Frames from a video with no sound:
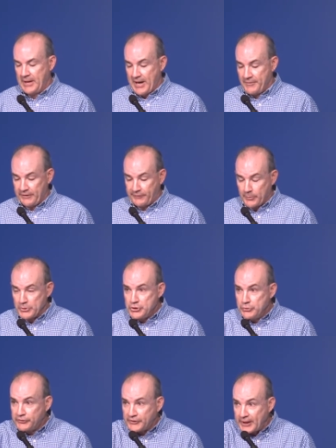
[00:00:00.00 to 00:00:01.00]
And they said, Would
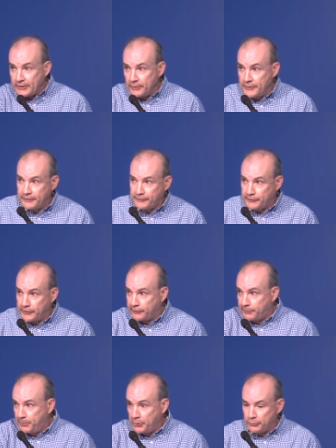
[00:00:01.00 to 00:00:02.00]
you settle this
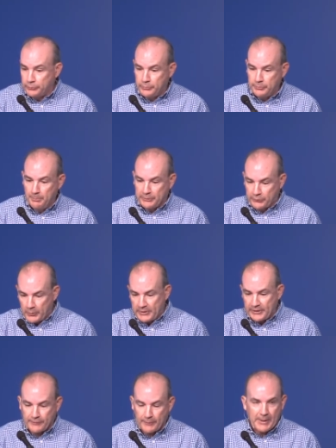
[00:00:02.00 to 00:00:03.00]
dispute
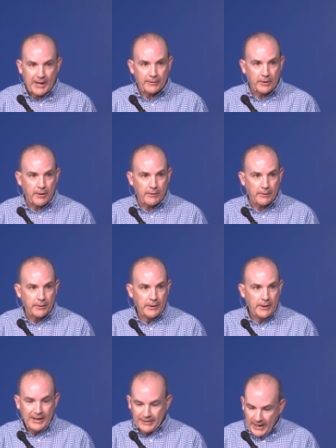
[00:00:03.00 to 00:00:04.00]
between us about our
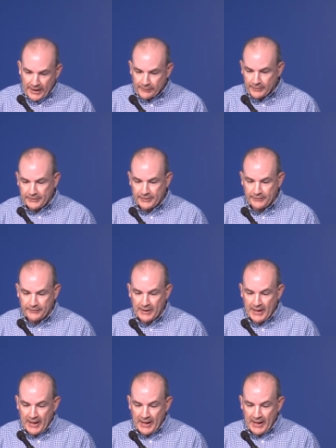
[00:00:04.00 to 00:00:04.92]
inheritance?